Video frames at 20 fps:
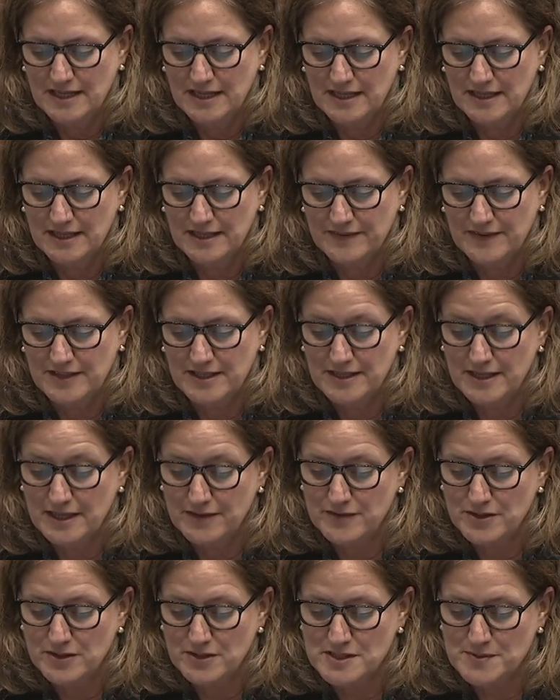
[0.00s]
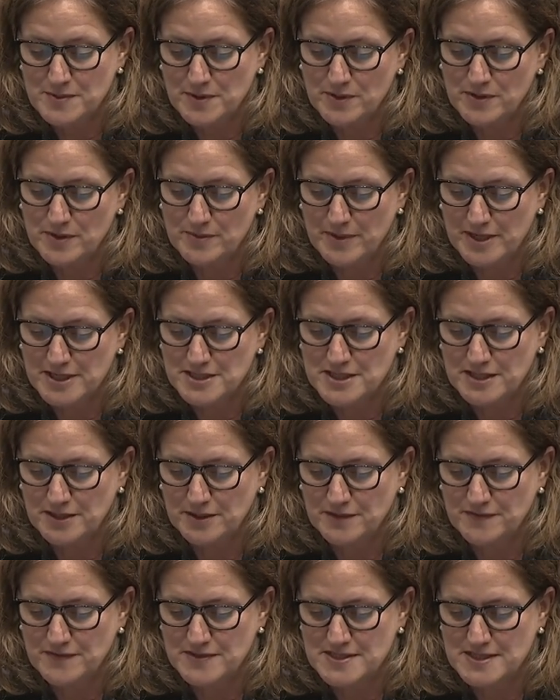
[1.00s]
The Carnarvon Hospital, the major
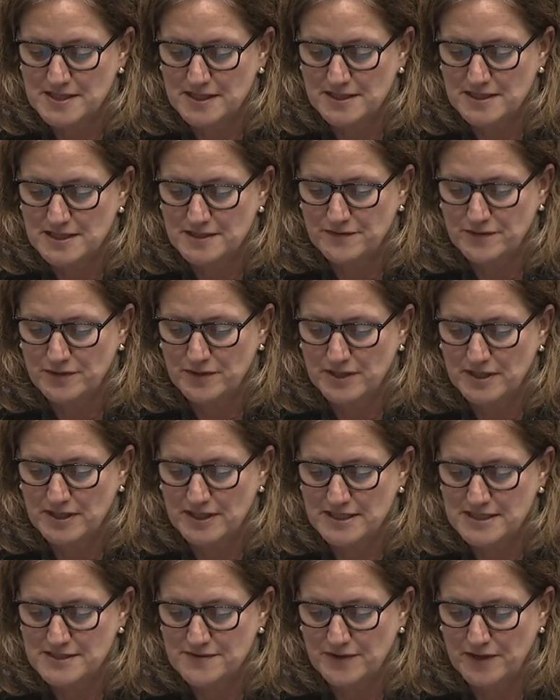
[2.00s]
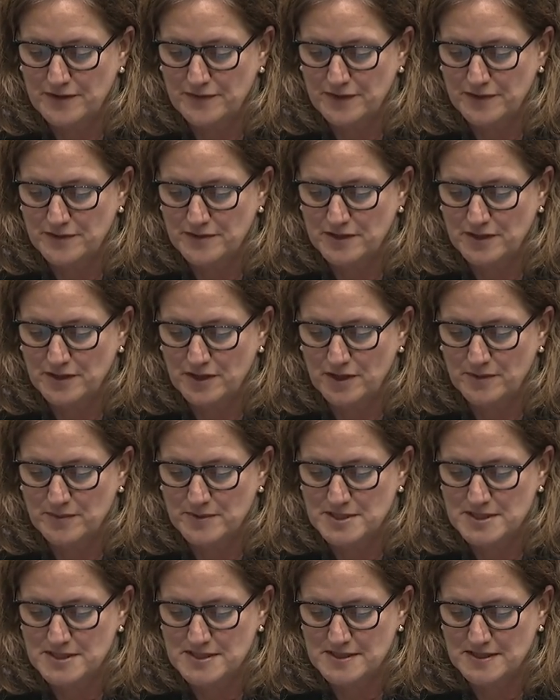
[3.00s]
health facility for at least 500
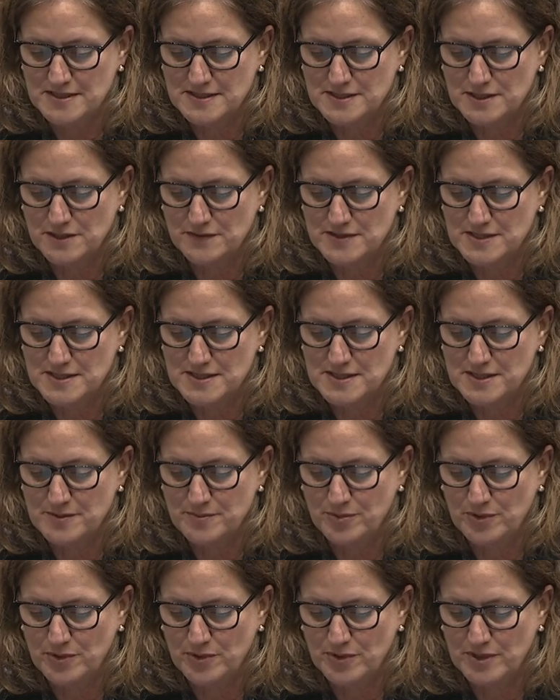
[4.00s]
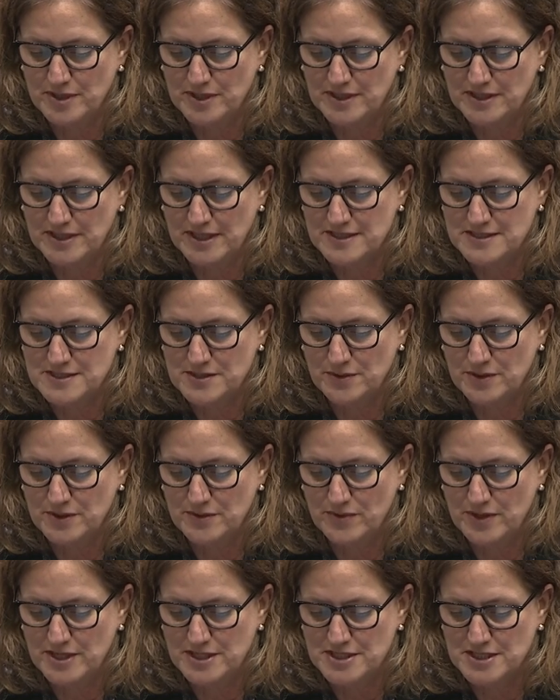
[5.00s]
kilometres that services the broader
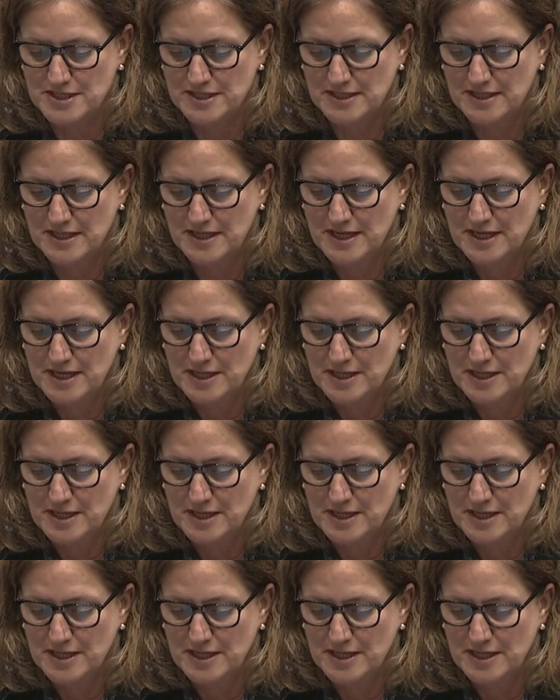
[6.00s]
Gascoyne region,